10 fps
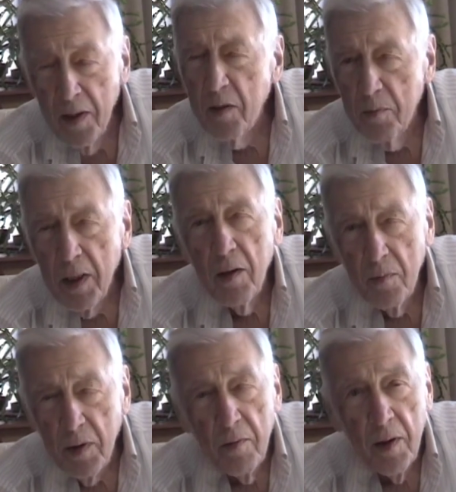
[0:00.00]
He
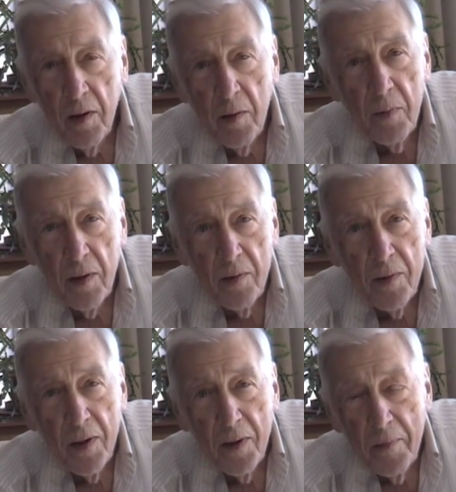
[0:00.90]
admired my writing, by the
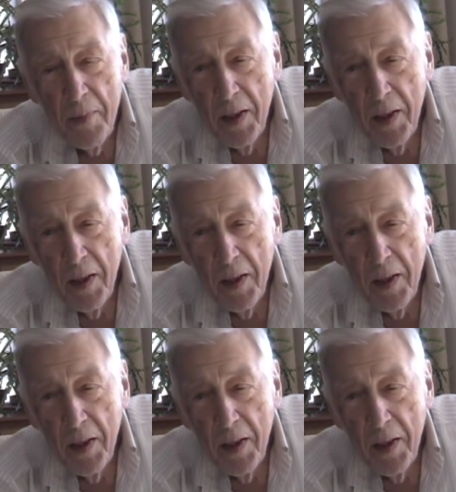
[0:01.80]
way.